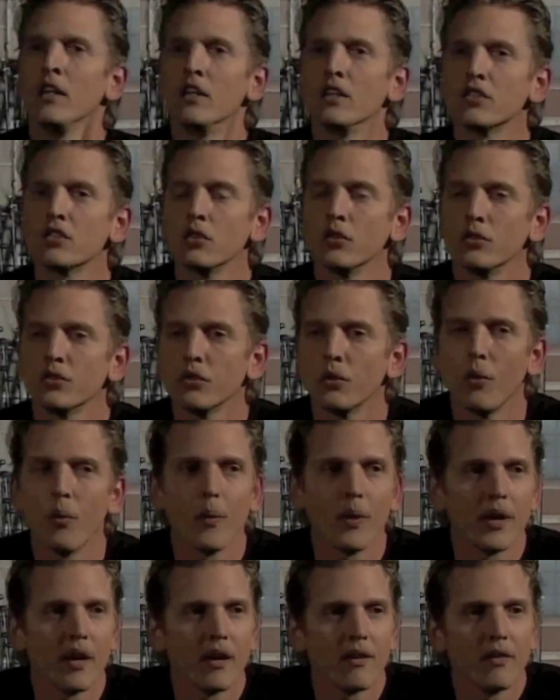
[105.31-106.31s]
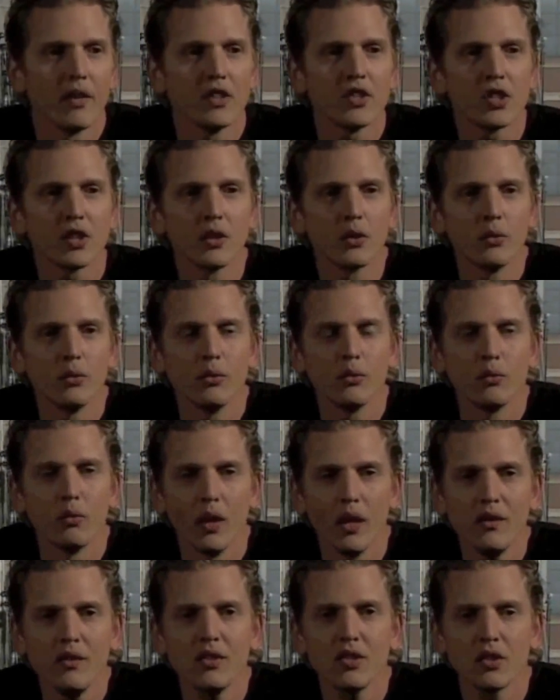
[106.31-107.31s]
You know, so, so when I eventually
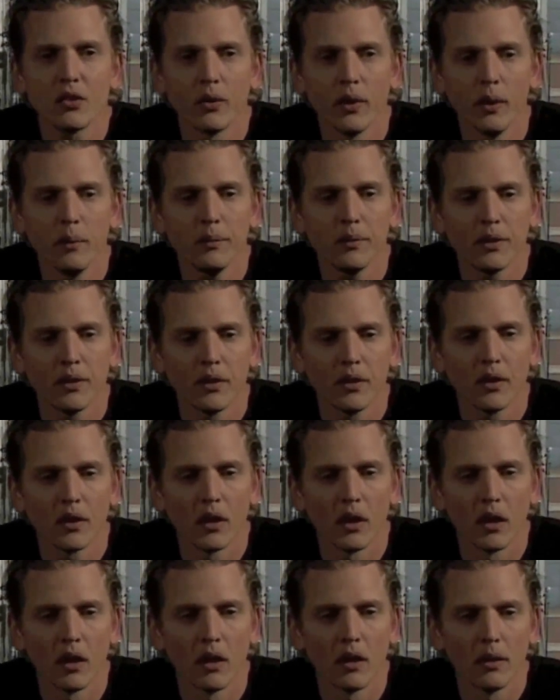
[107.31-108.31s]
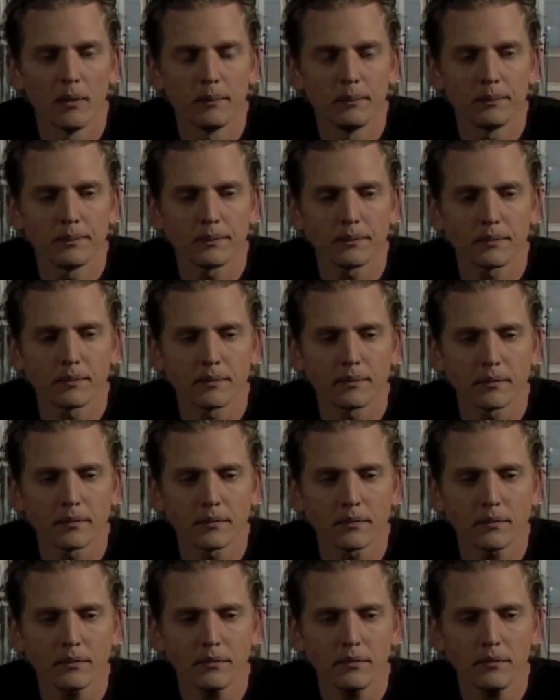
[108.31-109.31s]
read the script, um,
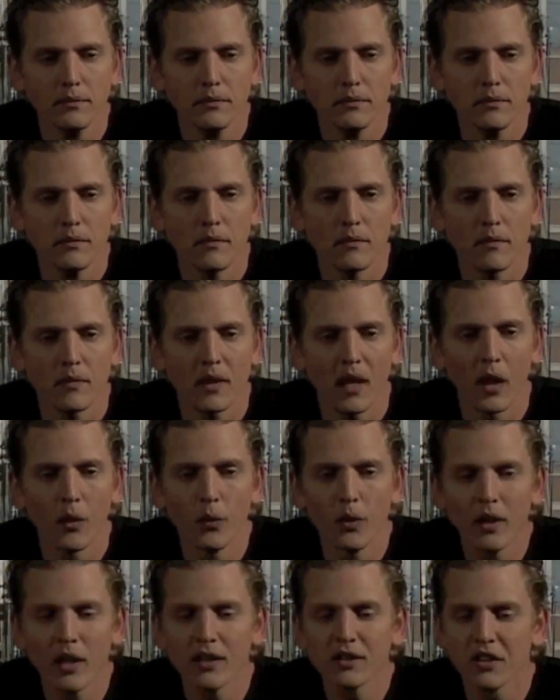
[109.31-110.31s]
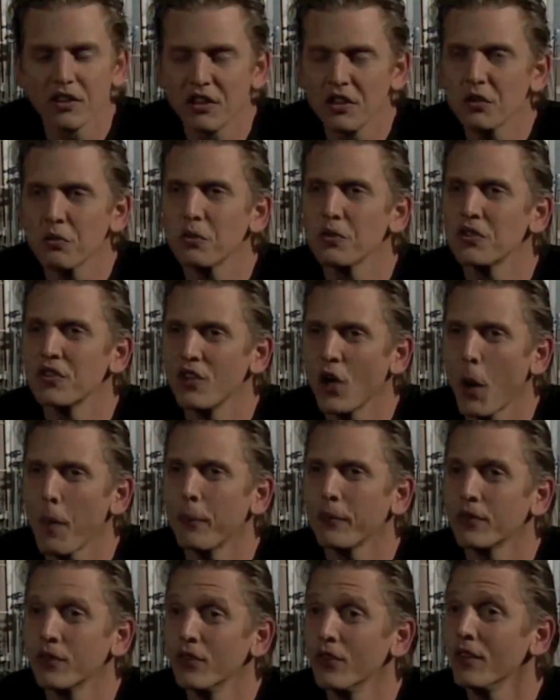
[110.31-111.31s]
I realized that this was the
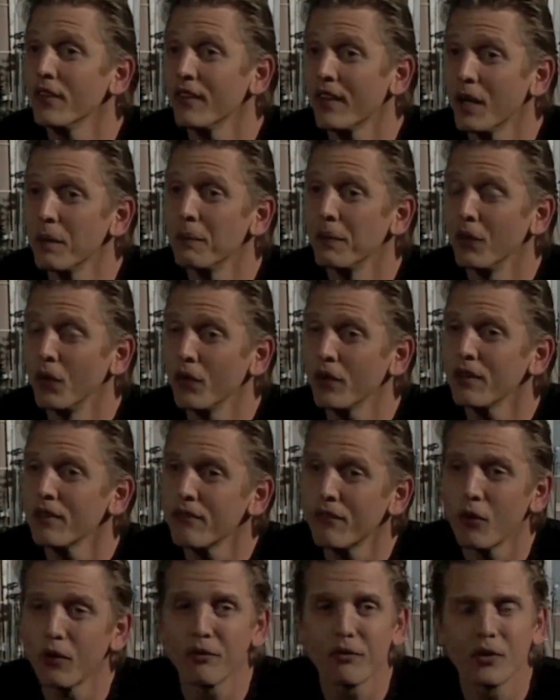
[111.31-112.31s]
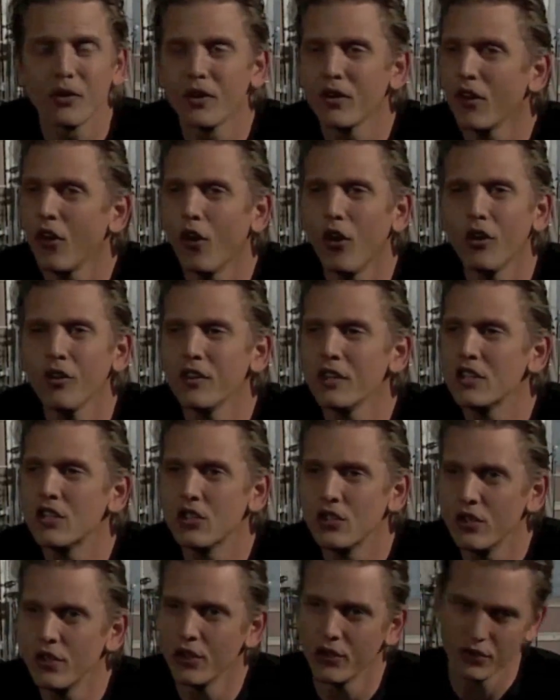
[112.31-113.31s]
opportunity that I've been looking for for all
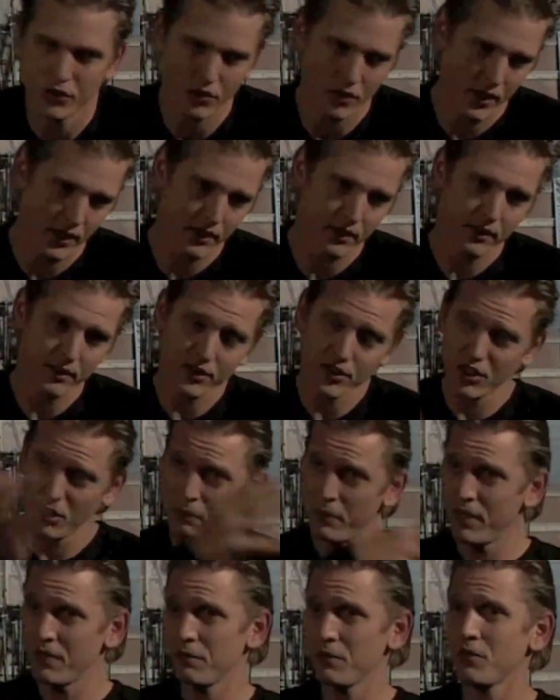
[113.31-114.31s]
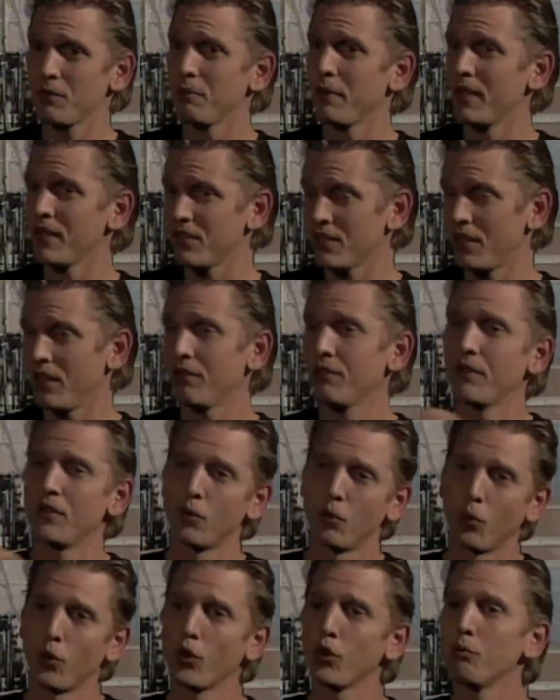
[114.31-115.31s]
these years, trying to legitimize myself
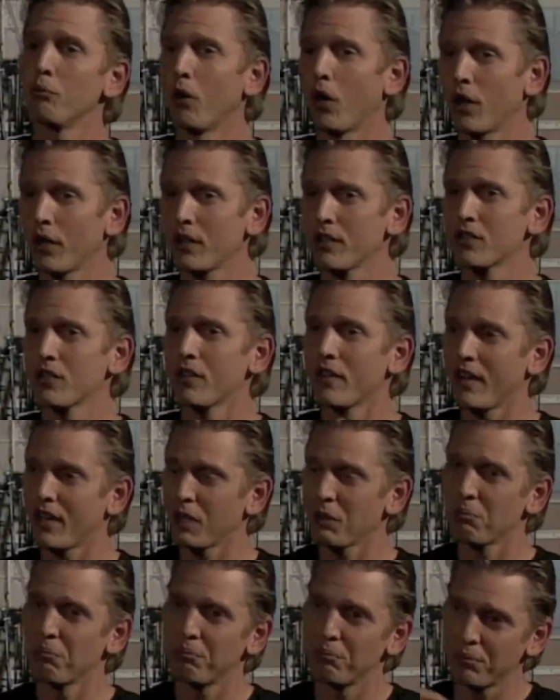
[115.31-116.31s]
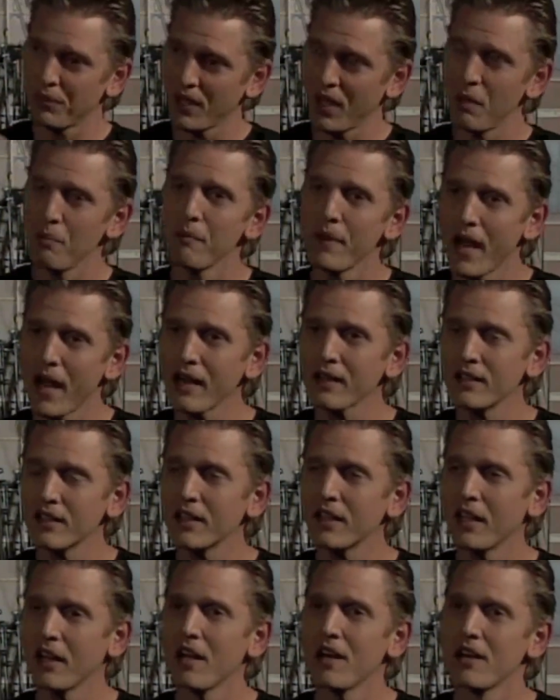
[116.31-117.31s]
in the world market so that I could come back
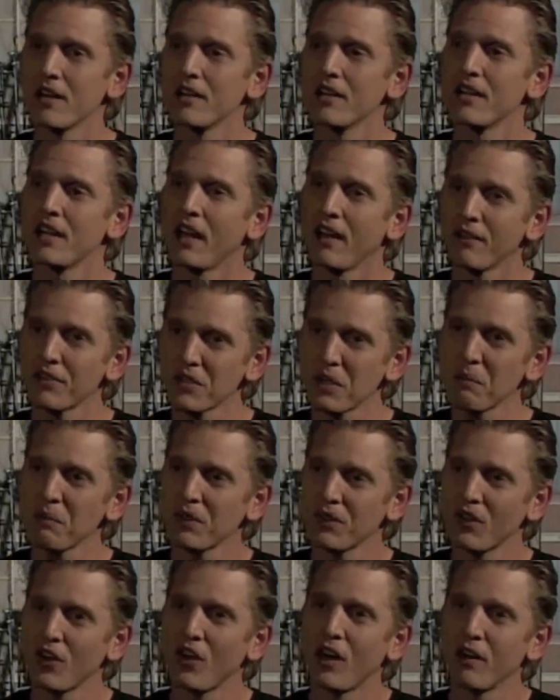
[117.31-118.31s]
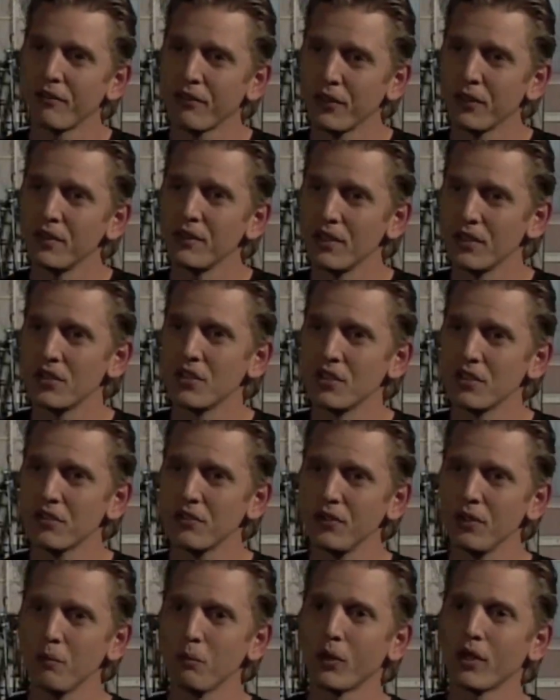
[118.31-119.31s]
to Canada and have something to offer
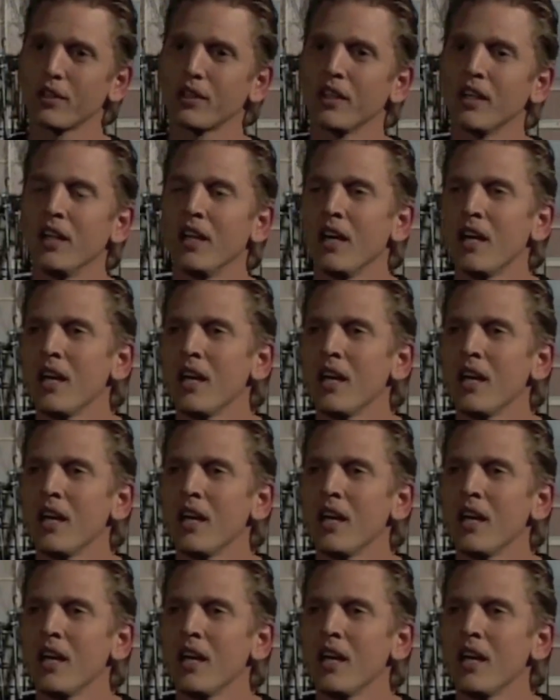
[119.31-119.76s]
Indigenous film work.